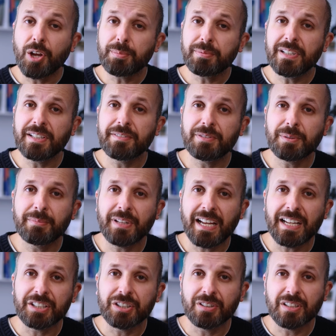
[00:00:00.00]
hopefully from
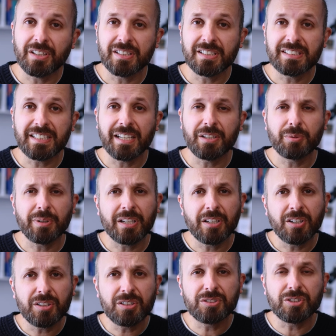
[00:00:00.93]
that, you'll understand why a
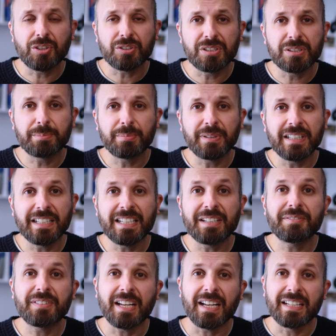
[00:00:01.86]
lot of doctors
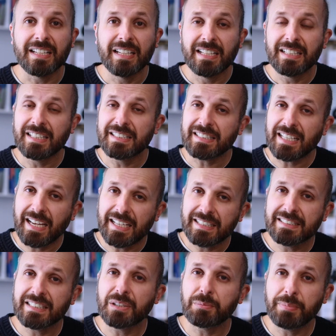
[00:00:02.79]
believe that this
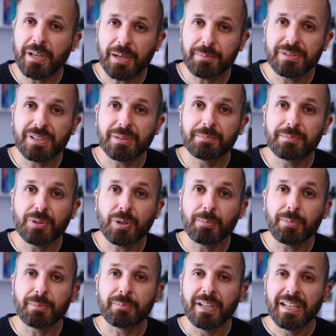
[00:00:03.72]
acid and pepsin
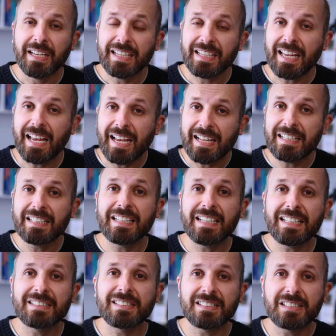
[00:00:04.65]
problem can
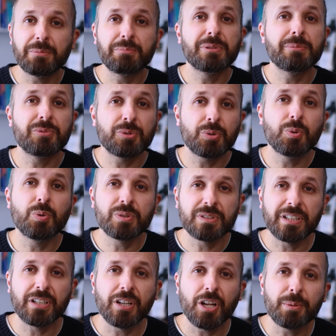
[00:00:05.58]
lead to symptoms
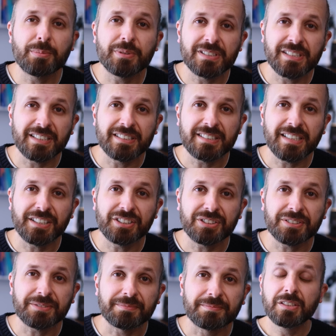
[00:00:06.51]
causing Globus
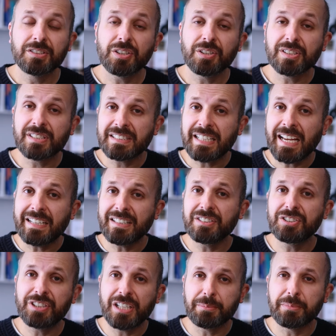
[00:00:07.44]
sensation. So the
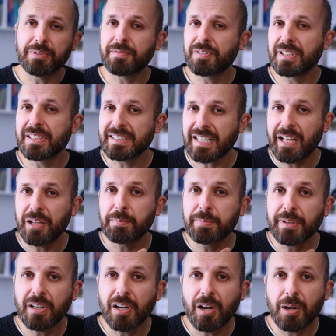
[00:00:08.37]
standard treatment for this
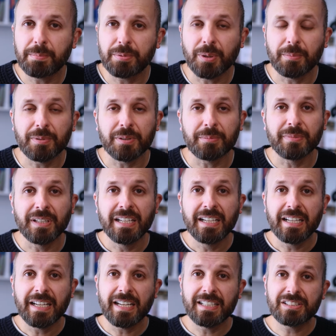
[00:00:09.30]
LPR problem
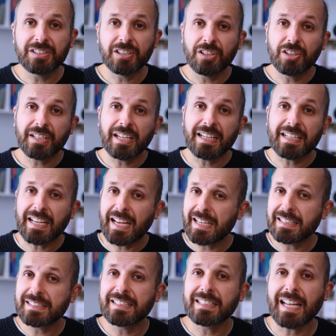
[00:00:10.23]
is to look at
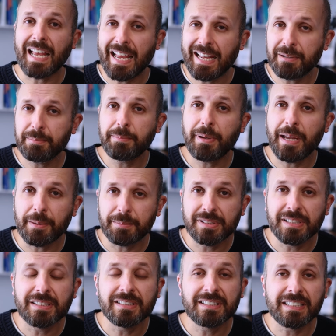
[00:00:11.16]
acid and
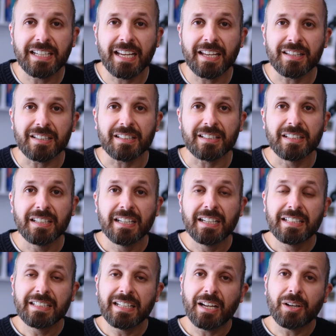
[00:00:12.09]
pepsin together.
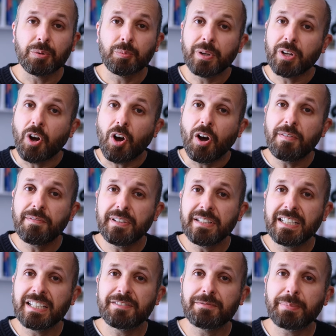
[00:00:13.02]
Now, we often
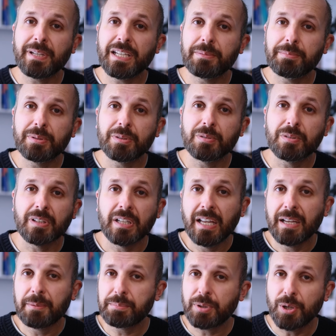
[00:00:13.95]
give people
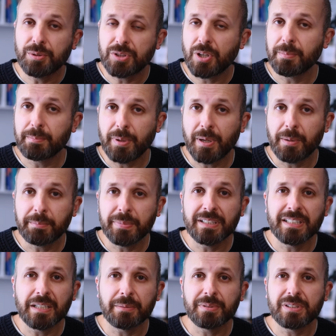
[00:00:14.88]
proton pump
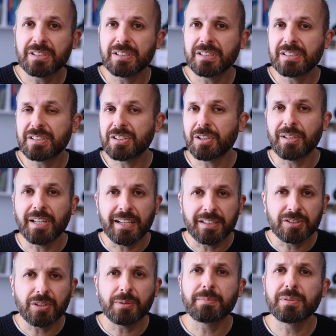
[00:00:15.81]
inhibitors, so
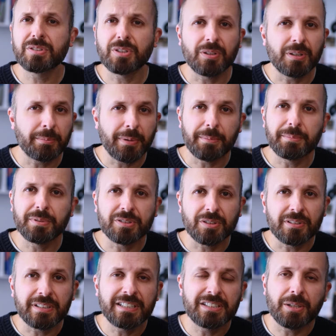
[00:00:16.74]
lansoprazole,
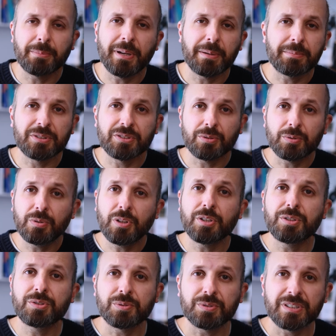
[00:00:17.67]
omeprazole, esomeprazole, all
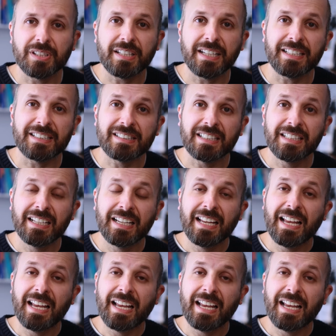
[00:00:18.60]
those sorts of things,